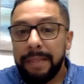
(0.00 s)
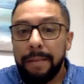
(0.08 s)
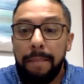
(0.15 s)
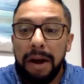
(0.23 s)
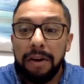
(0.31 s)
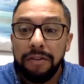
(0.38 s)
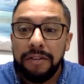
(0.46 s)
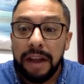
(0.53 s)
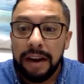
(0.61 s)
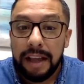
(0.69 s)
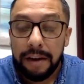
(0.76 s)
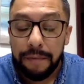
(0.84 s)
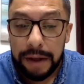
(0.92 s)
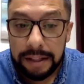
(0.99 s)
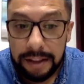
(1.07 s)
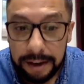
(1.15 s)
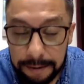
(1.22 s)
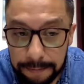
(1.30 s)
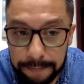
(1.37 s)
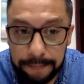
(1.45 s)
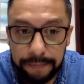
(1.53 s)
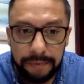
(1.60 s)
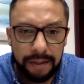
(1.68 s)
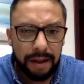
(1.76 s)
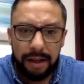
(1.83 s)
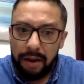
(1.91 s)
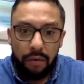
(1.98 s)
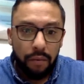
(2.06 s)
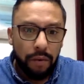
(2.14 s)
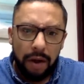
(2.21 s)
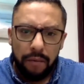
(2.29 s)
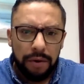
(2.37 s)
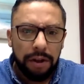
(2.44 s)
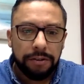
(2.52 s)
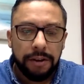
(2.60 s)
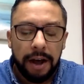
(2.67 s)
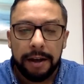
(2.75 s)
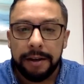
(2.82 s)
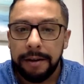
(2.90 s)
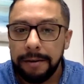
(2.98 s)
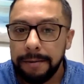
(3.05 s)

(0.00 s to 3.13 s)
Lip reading: But who's going to get affected? Real talk.